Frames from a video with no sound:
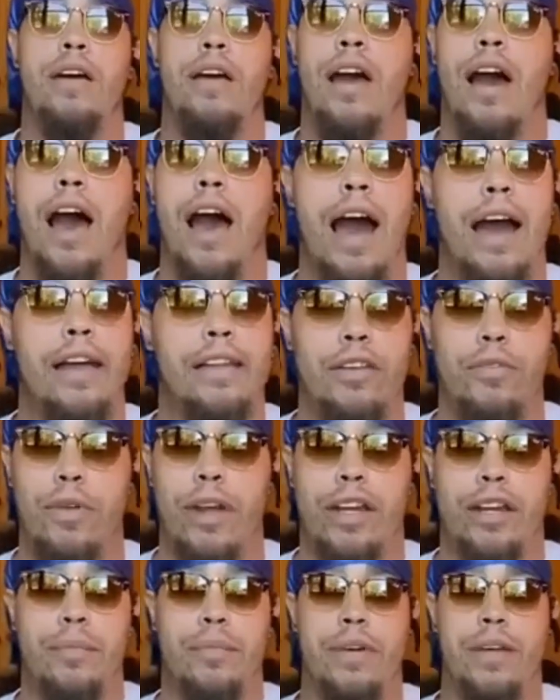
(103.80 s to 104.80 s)
highly
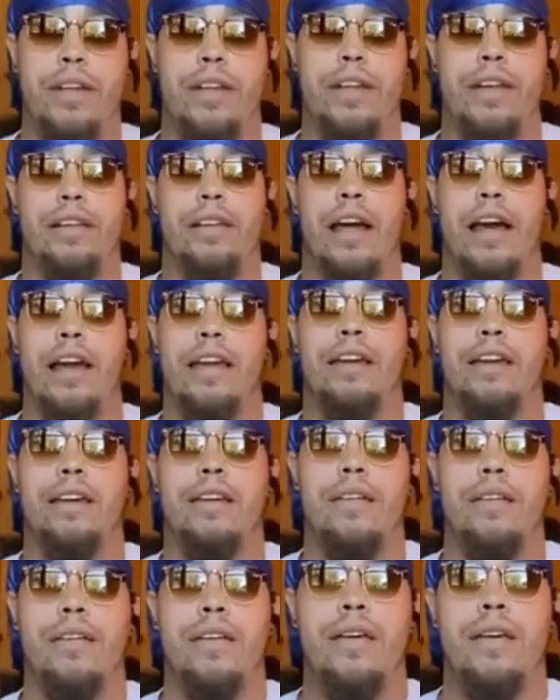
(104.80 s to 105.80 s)
recommend it. Like,
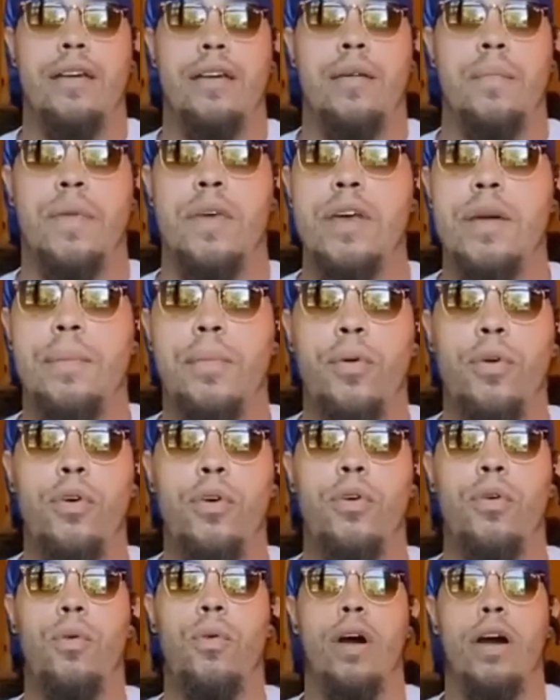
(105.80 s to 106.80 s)

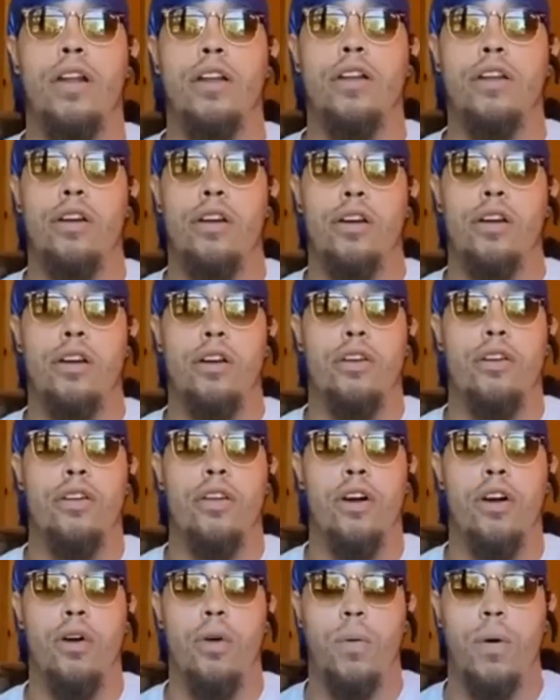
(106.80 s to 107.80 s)
people wonder,
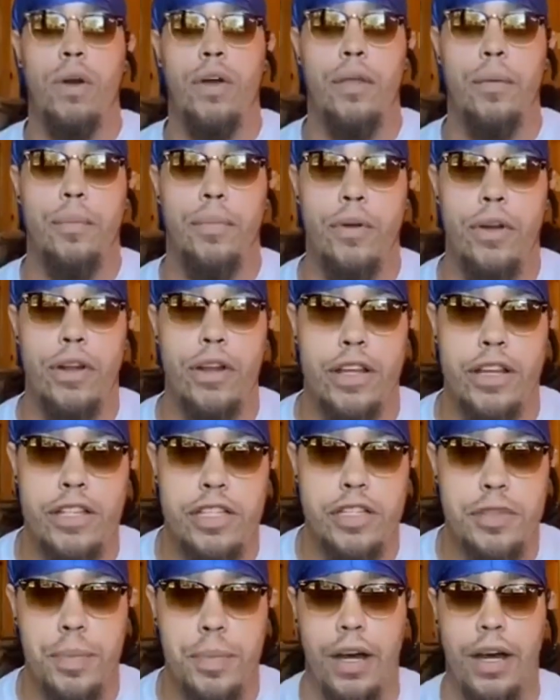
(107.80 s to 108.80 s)
where the
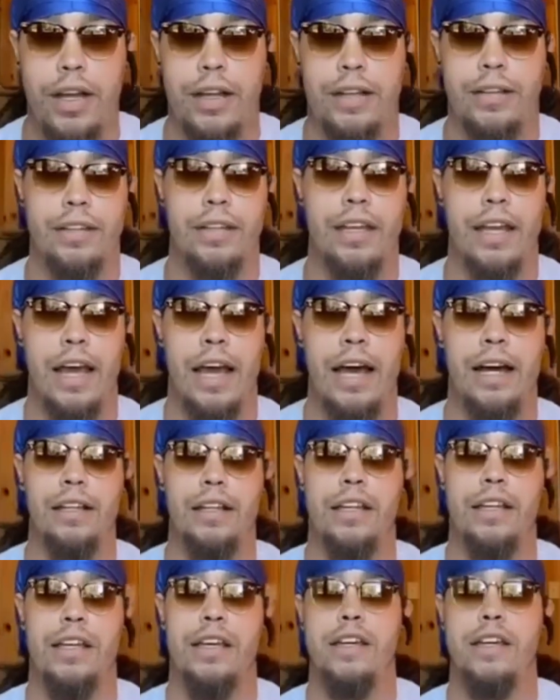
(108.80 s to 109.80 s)
prettiest spot in
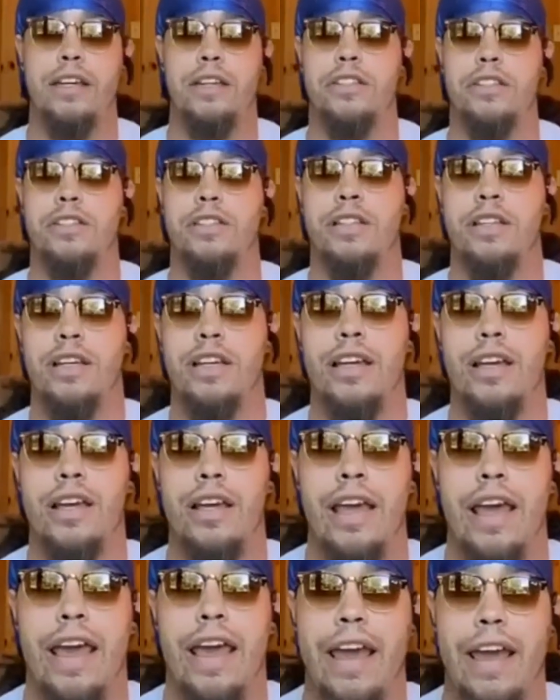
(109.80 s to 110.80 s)
Cali is.
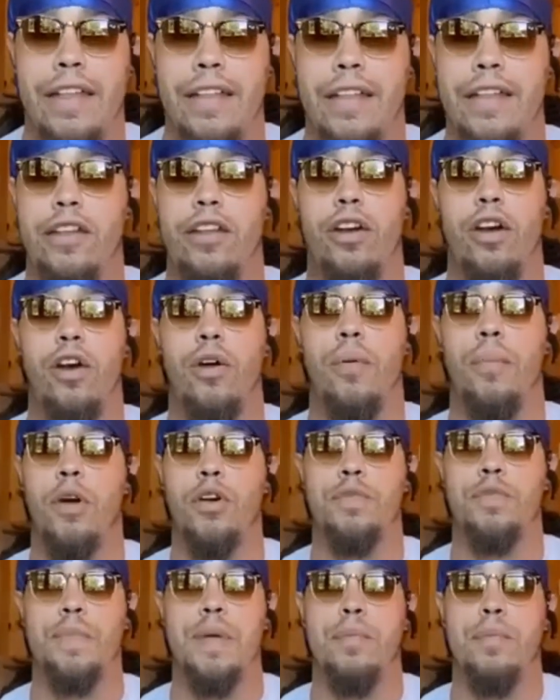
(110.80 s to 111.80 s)
And,
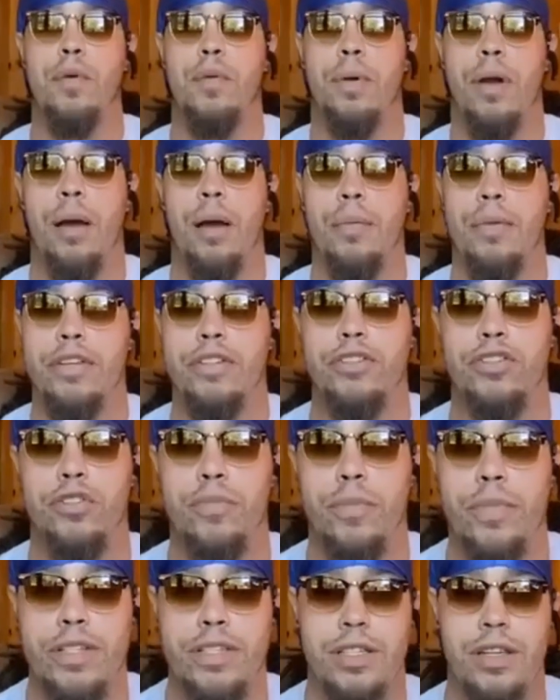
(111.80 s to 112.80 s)
most people probably
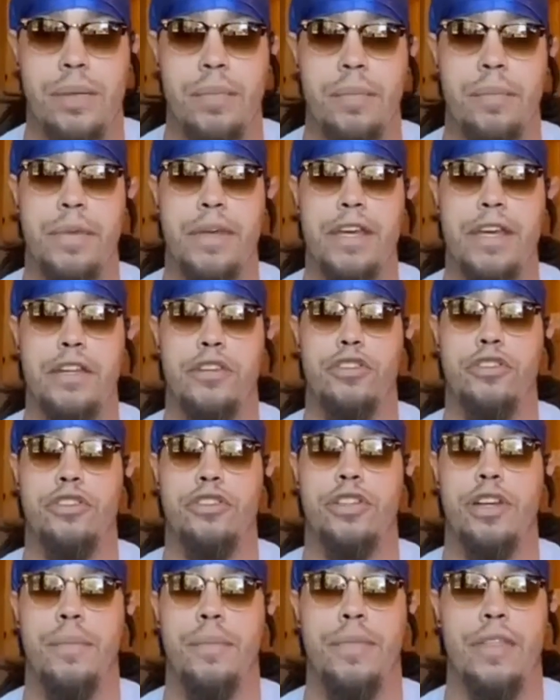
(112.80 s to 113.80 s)
assume it's some beach or
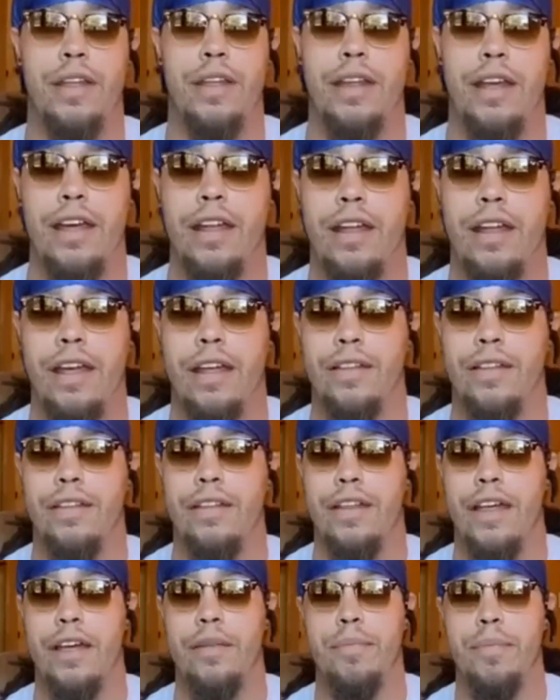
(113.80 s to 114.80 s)
something, and
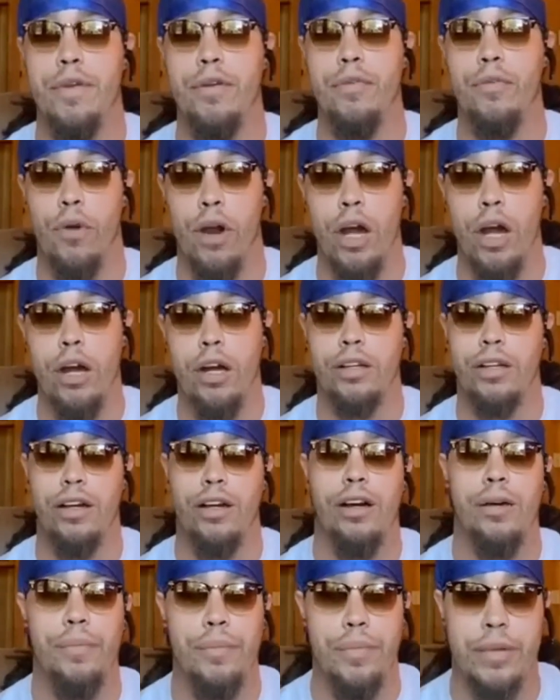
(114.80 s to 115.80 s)
they'd be
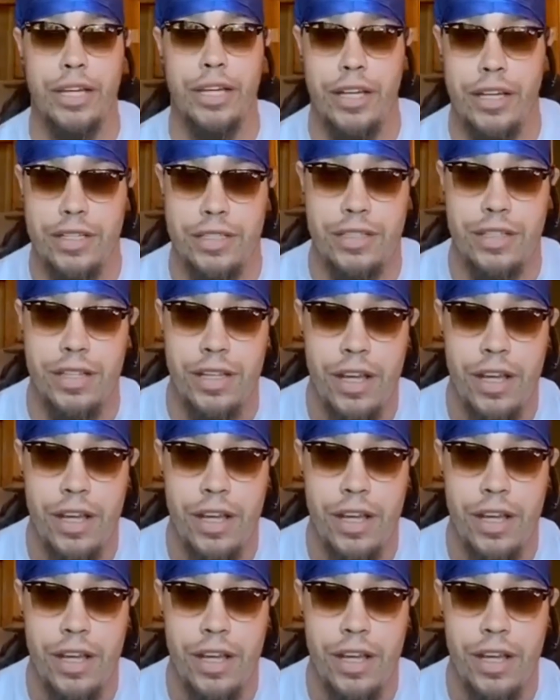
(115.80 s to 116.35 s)
wrong, because